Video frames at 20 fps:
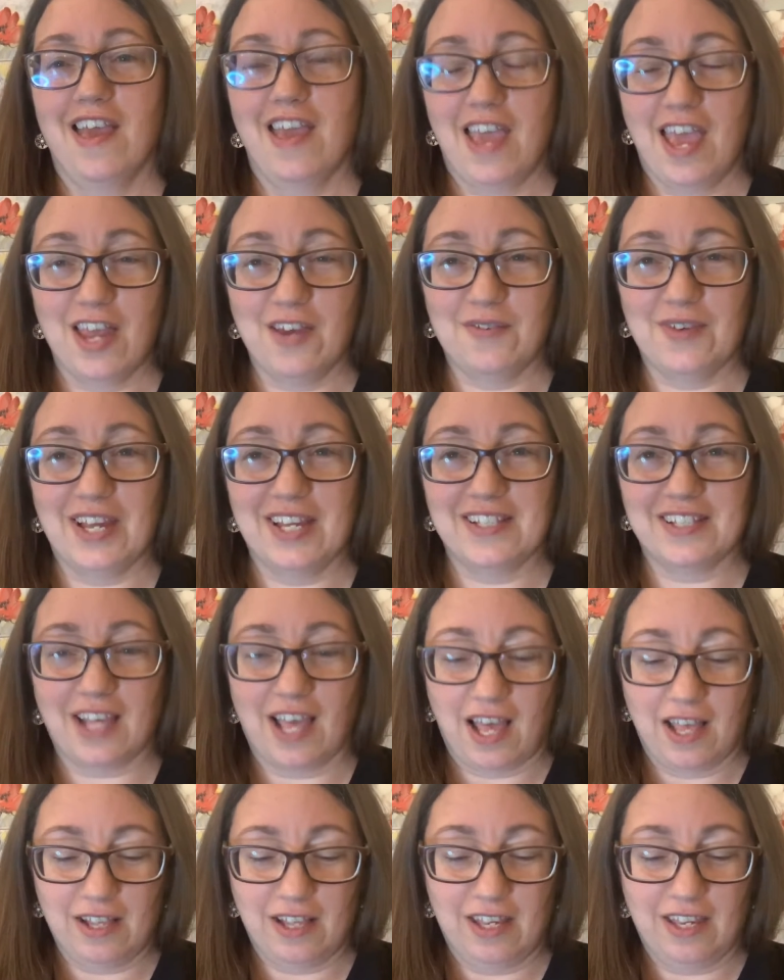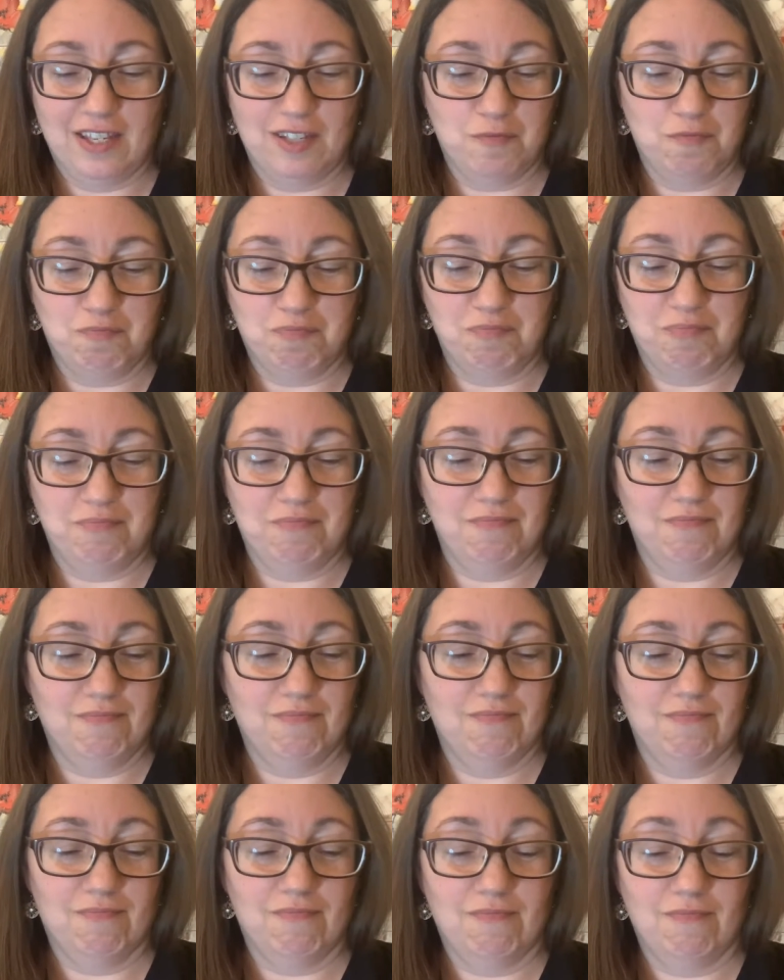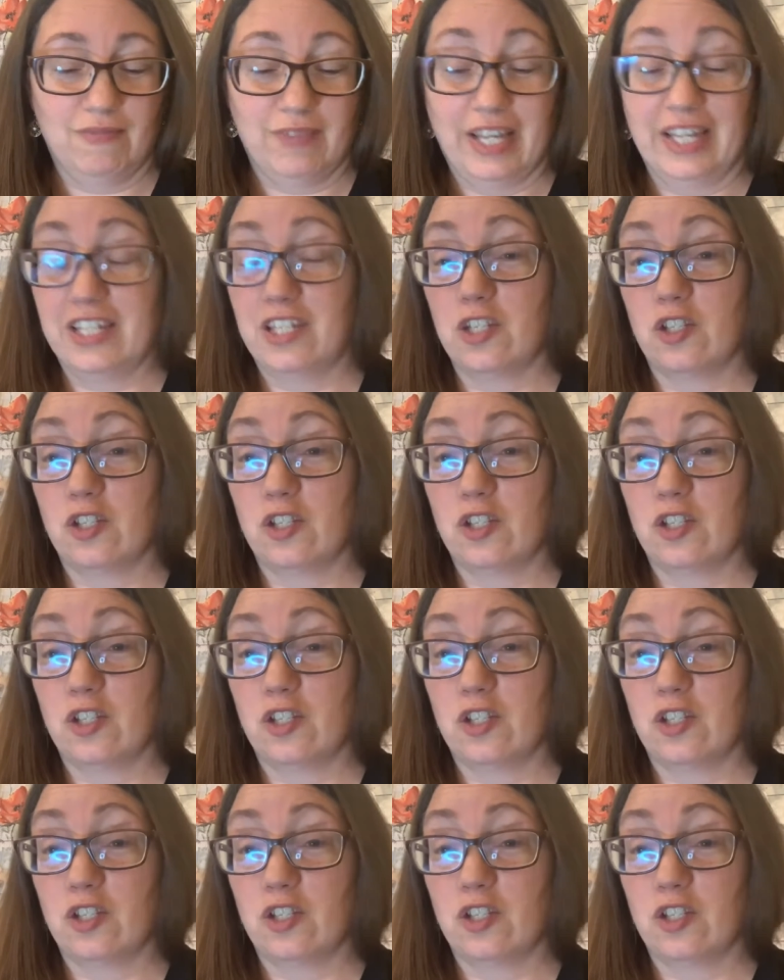Anyways, I liked